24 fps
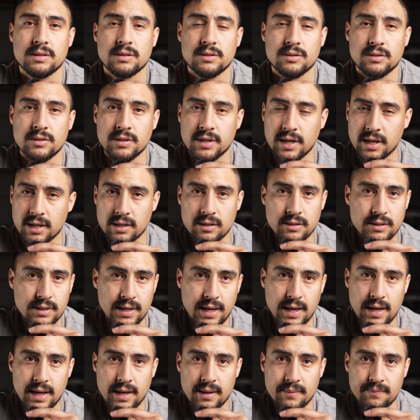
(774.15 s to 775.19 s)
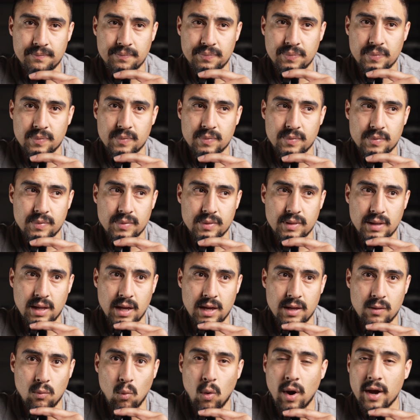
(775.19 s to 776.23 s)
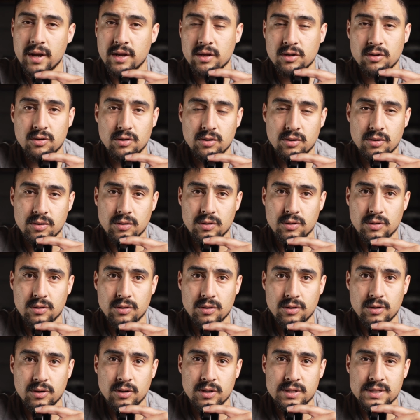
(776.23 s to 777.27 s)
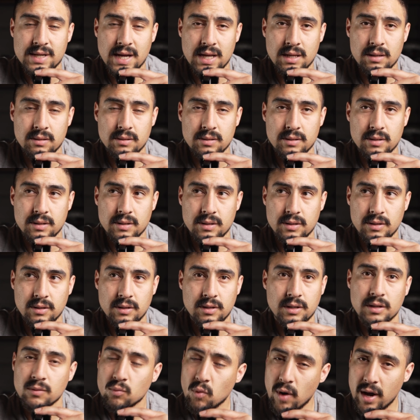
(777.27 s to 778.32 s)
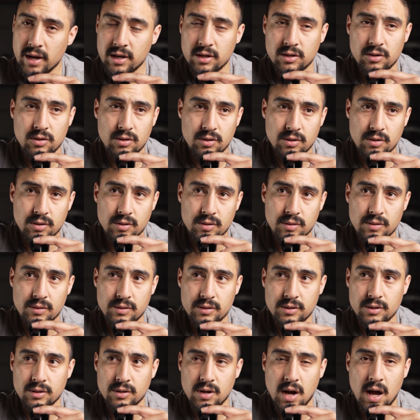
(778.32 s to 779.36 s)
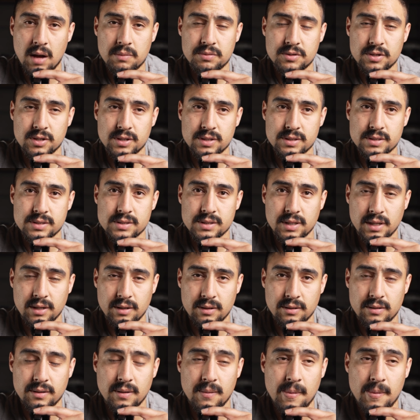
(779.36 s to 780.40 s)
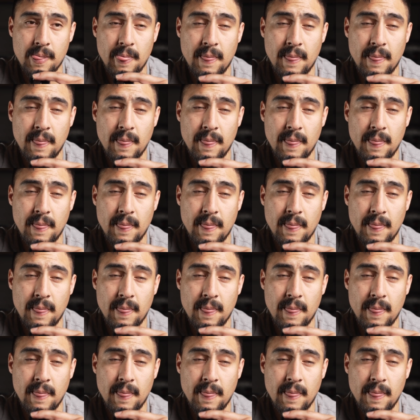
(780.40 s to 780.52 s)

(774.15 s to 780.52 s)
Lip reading: you got to look at and widen your time and widen your options here.